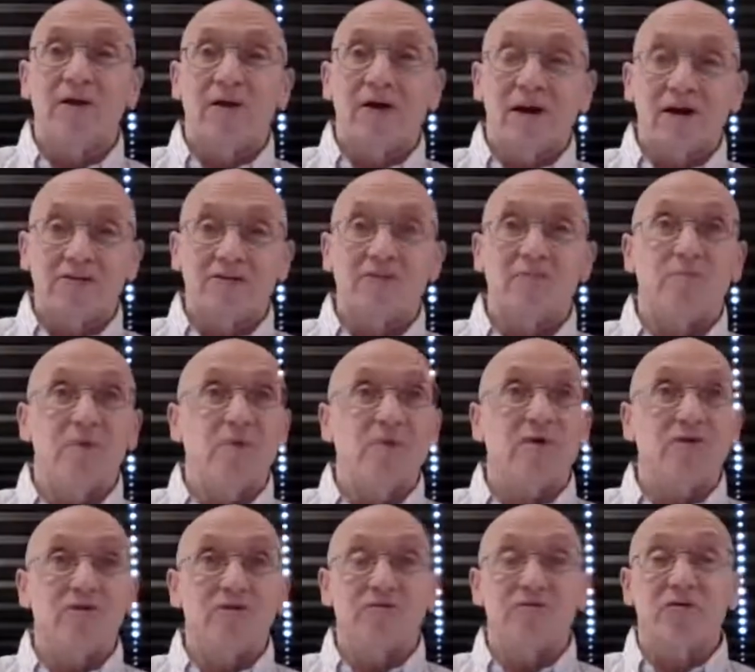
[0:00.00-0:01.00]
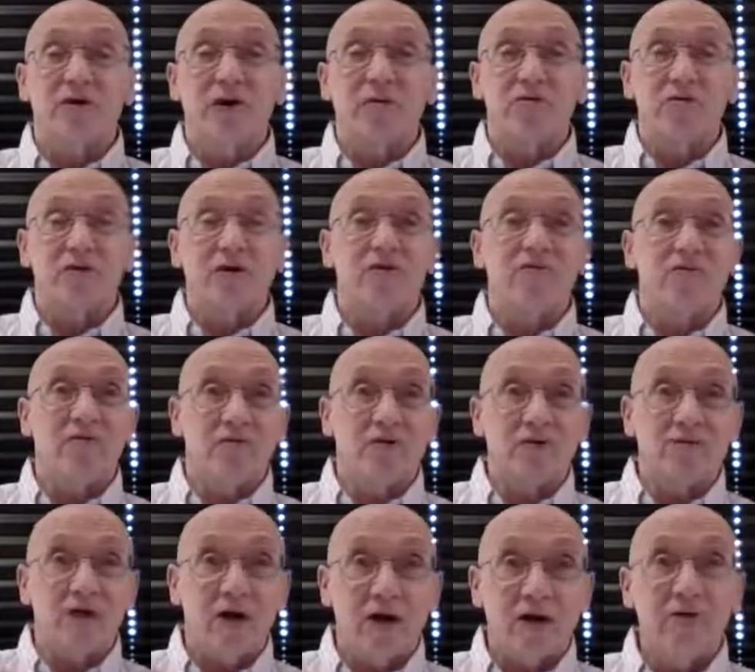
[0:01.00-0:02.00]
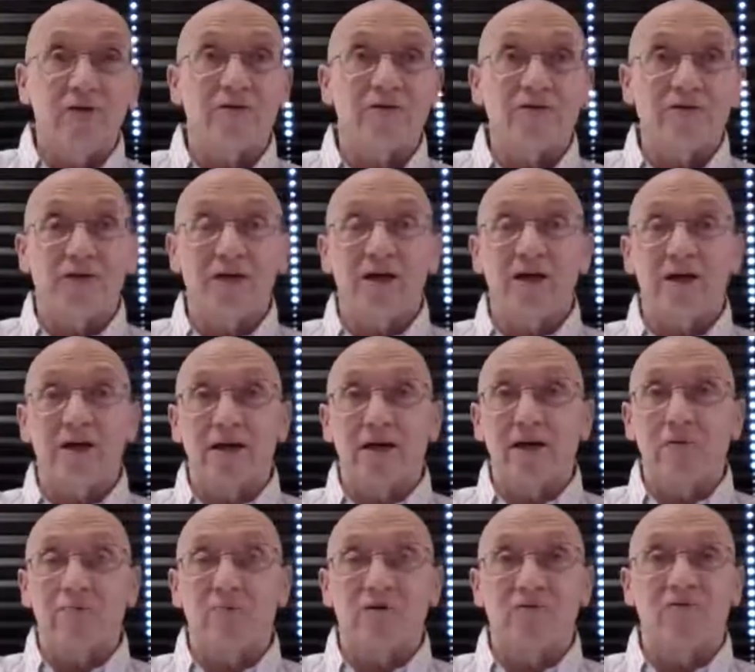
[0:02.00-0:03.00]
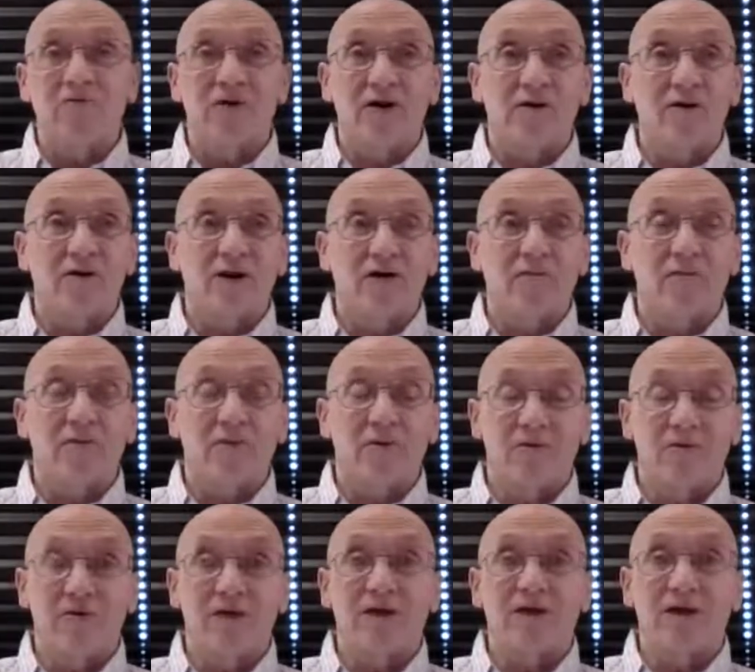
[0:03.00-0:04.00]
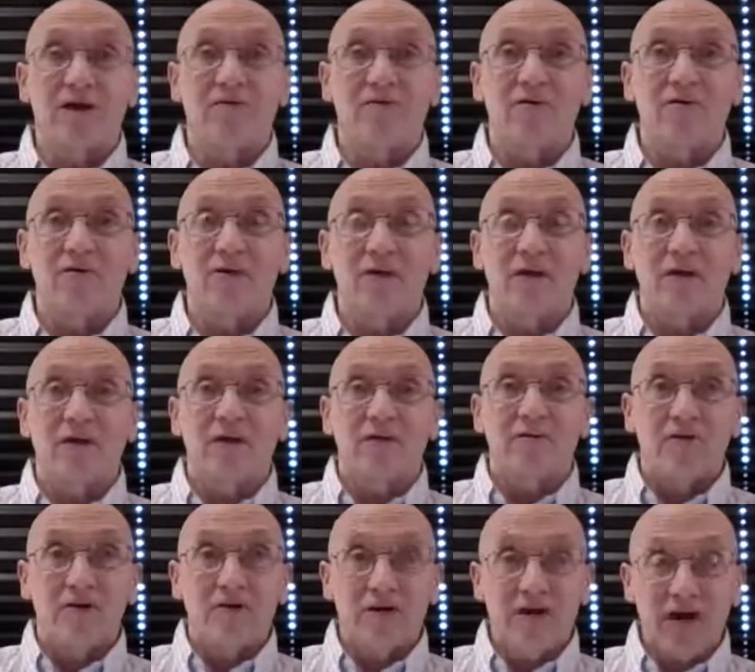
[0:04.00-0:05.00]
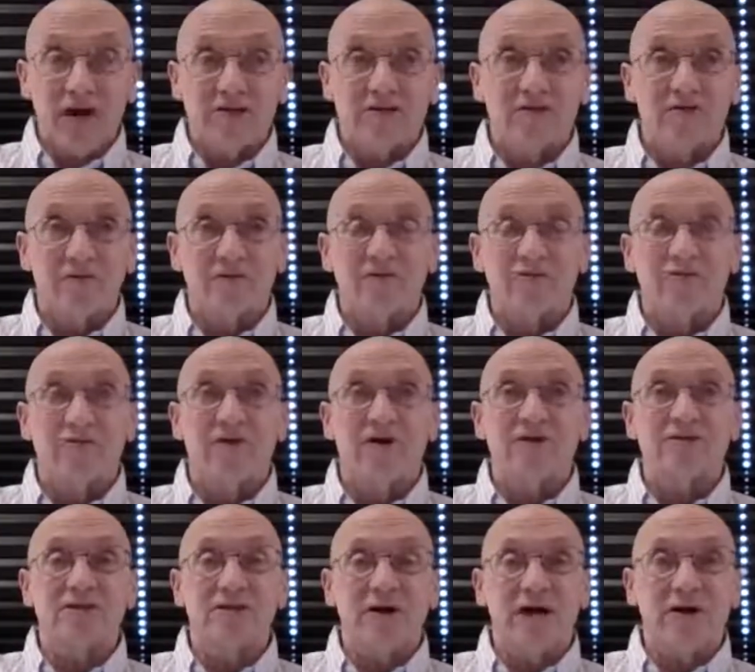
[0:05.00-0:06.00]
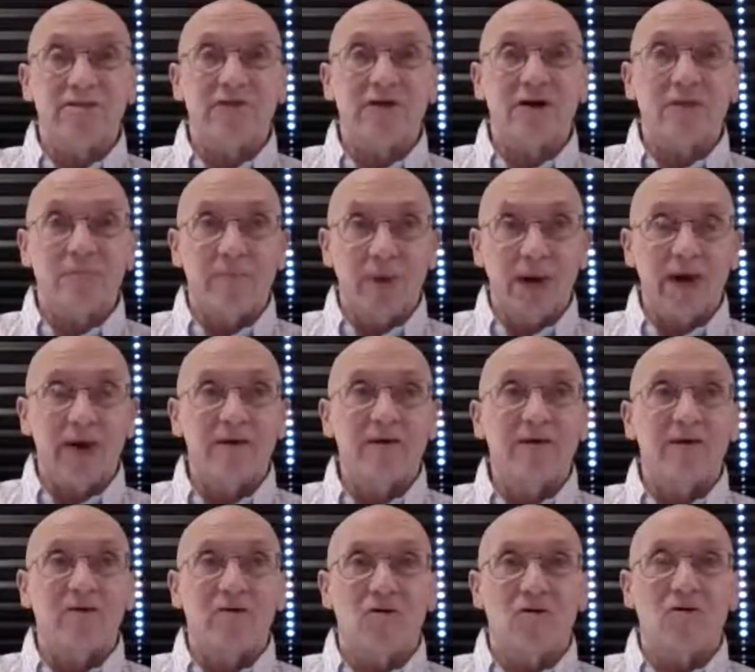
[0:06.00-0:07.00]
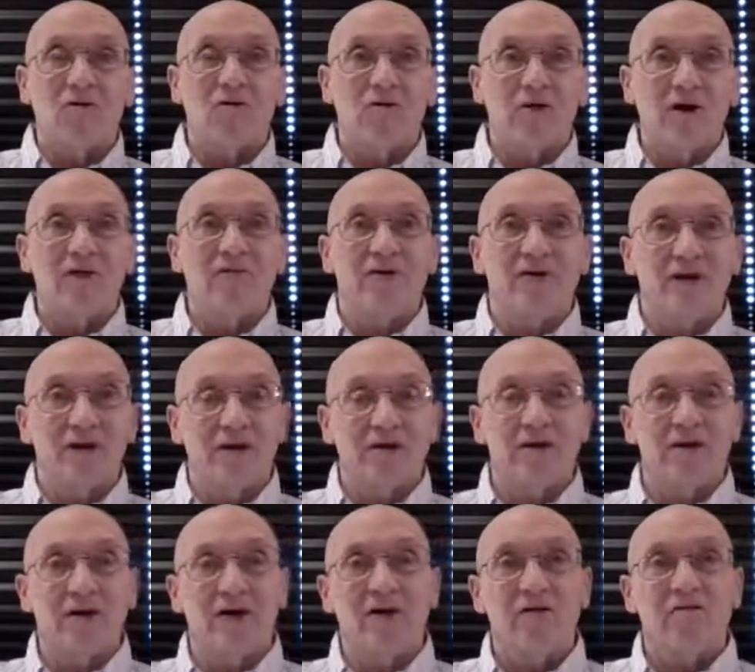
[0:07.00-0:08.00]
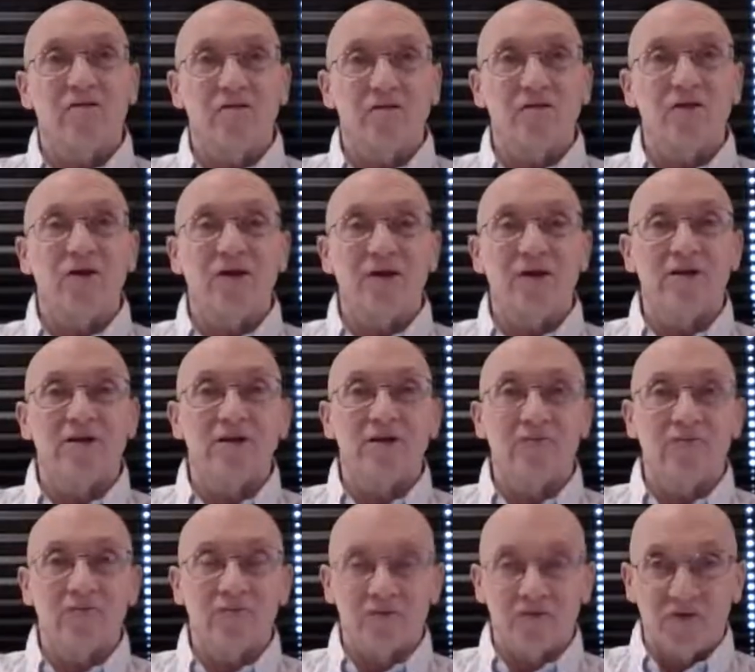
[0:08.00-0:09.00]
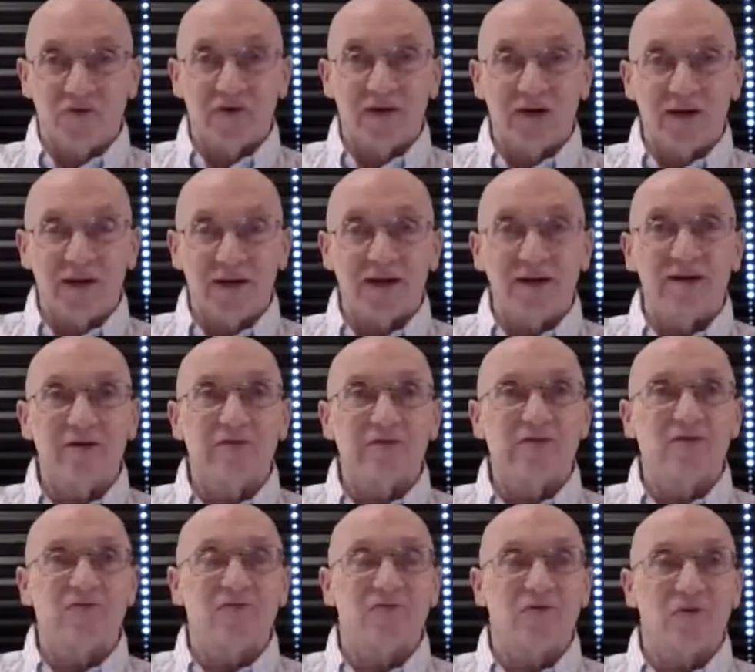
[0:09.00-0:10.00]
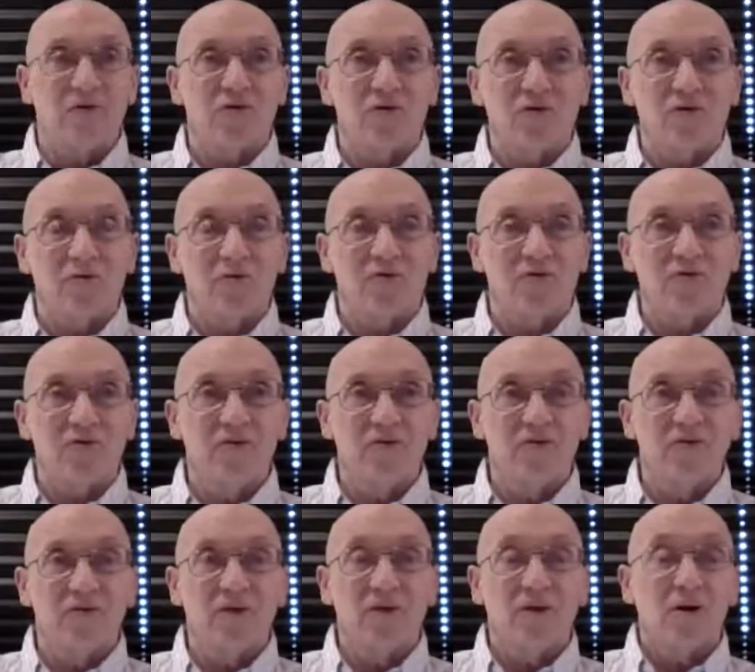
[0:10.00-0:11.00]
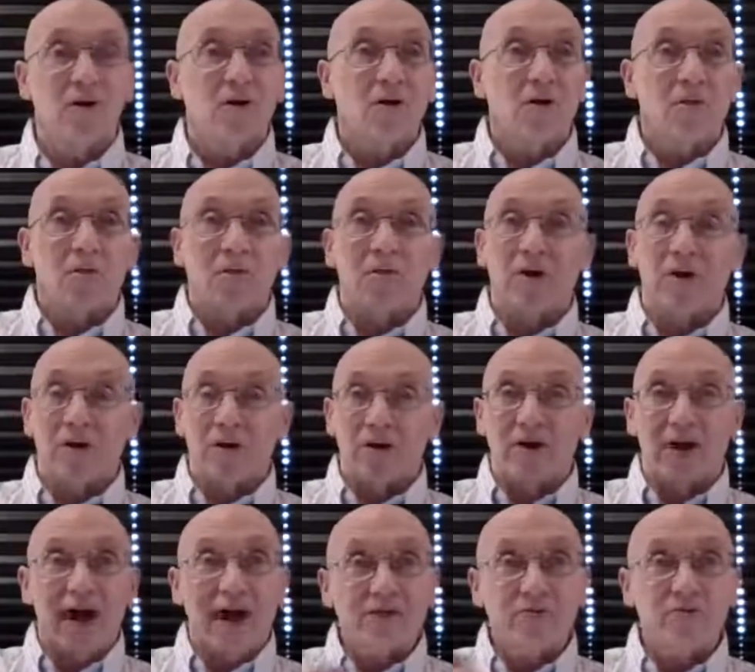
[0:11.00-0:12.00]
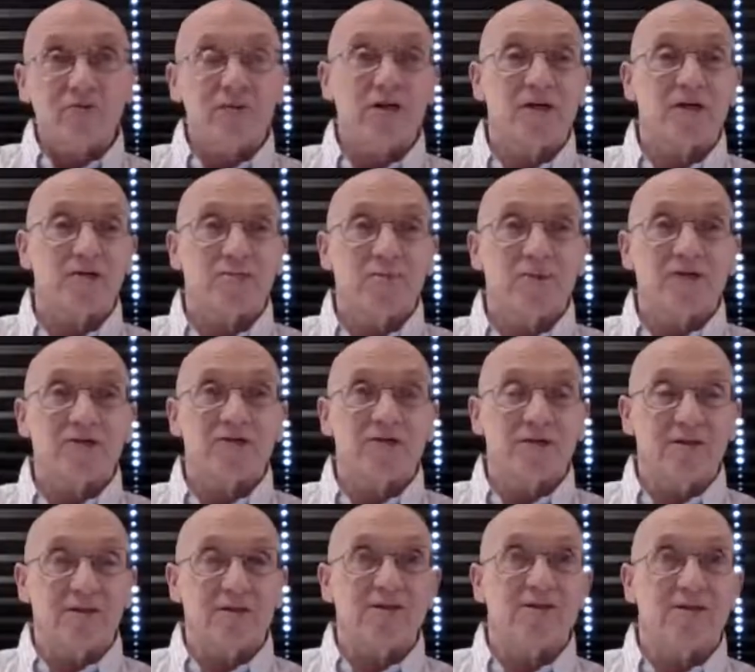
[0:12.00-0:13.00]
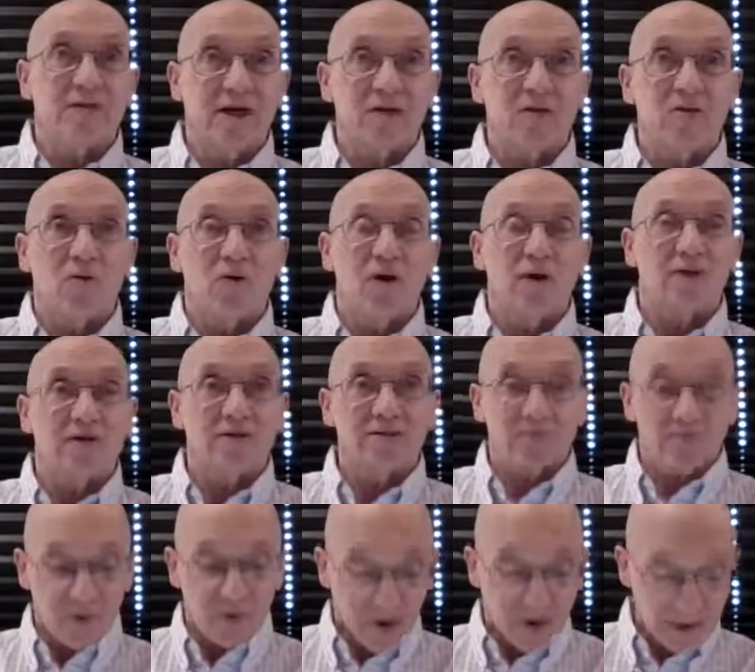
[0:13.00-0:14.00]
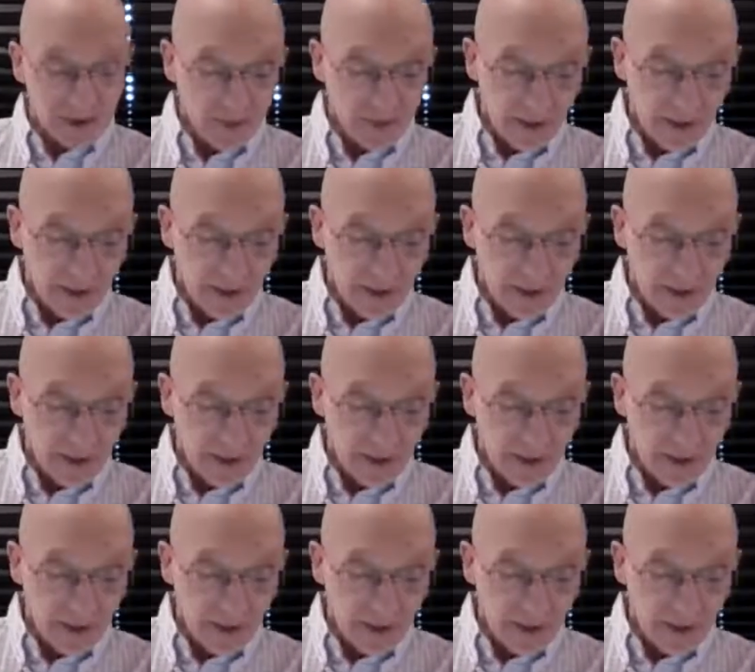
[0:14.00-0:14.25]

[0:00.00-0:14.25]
as the Buddha describes right view as understanding at a profound level, the nature of stress and having abandoned all craving and clinging rooted in ignorance of Four Noble Truths, we are naturally expressing these 10 qualities of mind